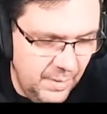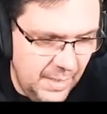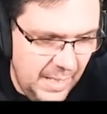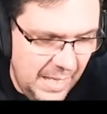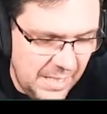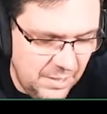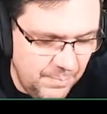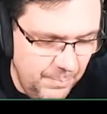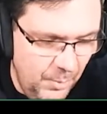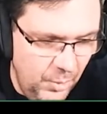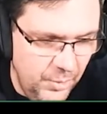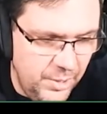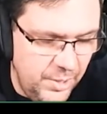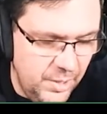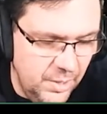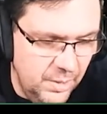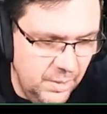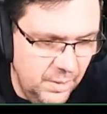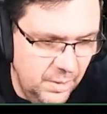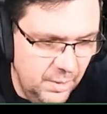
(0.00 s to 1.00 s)

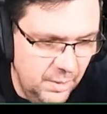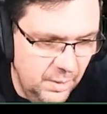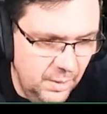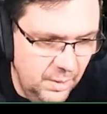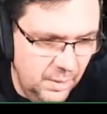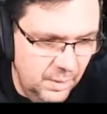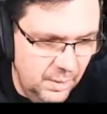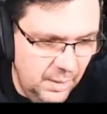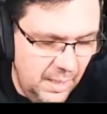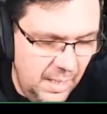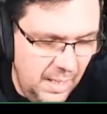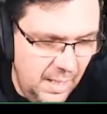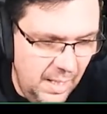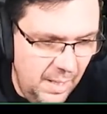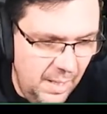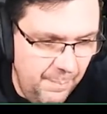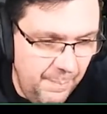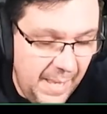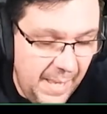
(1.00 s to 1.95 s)
Asmondian, um,